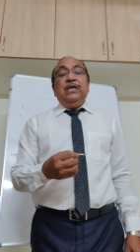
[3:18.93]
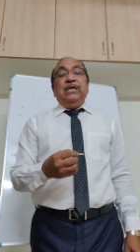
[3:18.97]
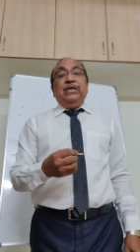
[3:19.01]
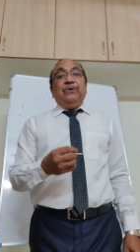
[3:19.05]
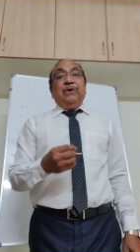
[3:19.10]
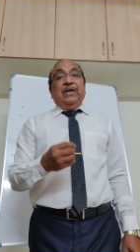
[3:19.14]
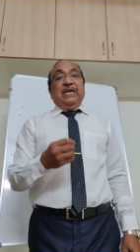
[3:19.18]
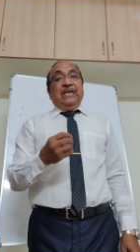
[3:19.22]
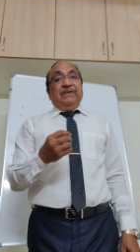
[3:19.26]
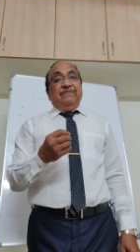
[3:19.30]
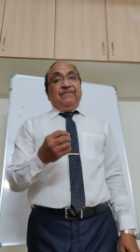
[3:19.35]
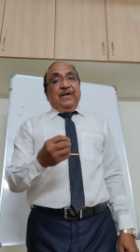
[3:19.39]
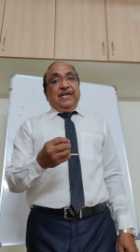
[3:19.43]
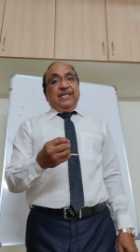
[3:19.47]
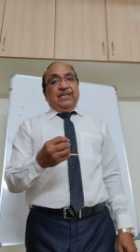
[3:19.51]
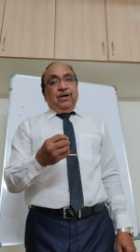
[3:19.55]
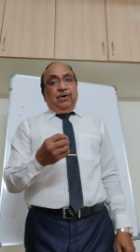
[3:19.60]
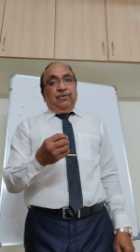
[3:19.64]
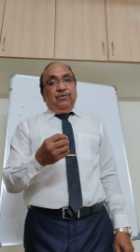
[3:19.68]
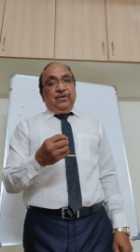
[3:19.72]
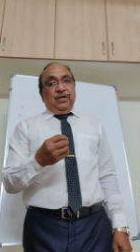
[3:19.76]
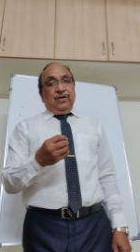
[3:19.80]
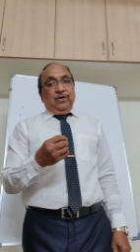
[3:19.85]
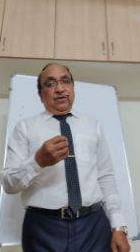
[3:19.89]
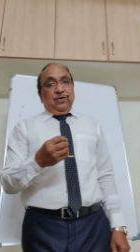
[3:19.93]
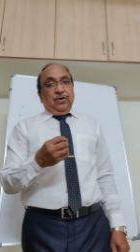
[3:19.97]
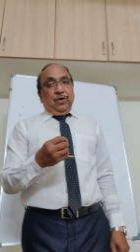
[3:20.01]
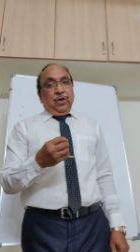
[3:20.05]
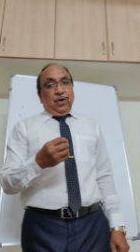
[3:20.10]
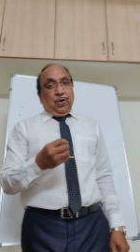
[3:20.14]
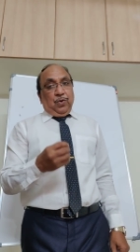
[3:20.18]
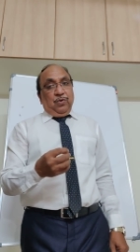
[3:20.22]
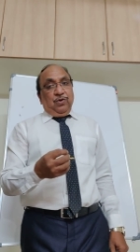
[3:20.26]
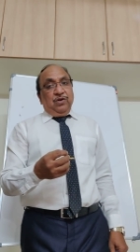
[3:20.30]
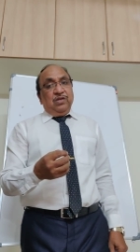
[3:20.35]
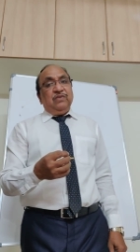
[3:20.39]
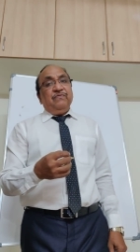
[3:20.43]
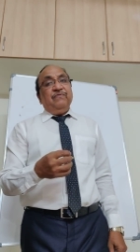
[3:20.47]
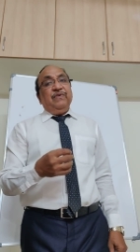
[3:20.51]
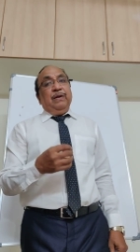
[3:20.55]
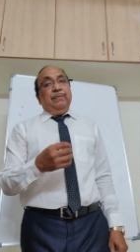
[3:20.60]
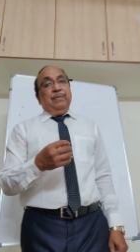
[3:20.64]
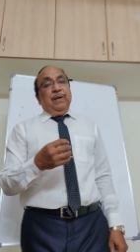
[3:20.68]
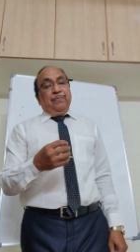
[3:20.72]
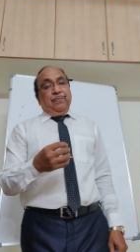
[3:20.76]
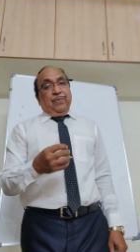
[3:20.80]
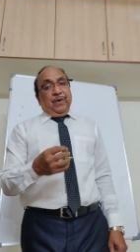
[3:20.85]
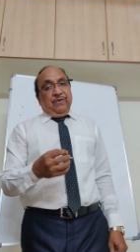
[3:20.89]
25,000 crores will
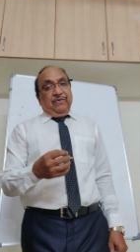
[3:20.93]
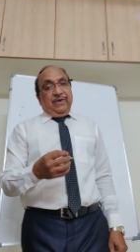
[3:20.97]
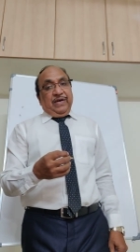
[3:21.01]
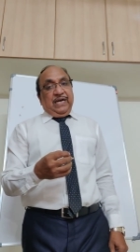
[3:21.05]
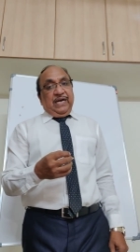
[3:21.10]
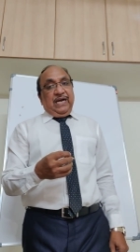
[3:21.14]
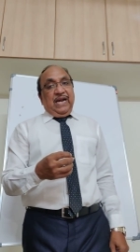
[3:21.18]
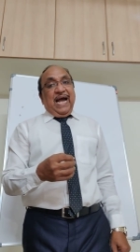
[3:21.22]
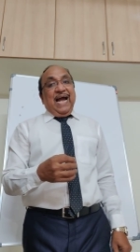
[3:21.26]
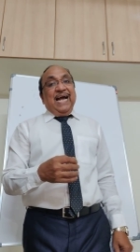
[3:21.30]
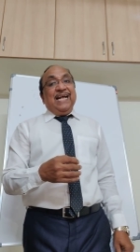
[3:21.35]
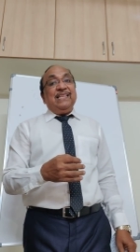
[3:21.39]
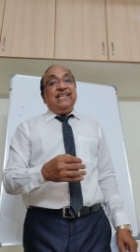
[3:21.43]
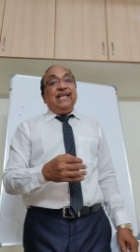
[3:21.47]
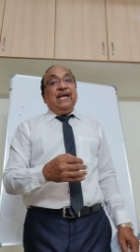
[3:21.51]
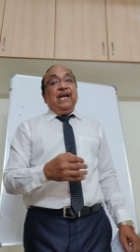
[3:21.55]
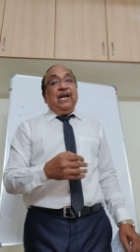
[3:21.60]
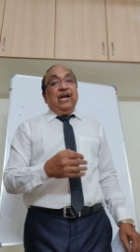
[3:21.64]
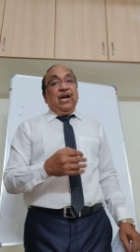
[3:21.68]
be provided as a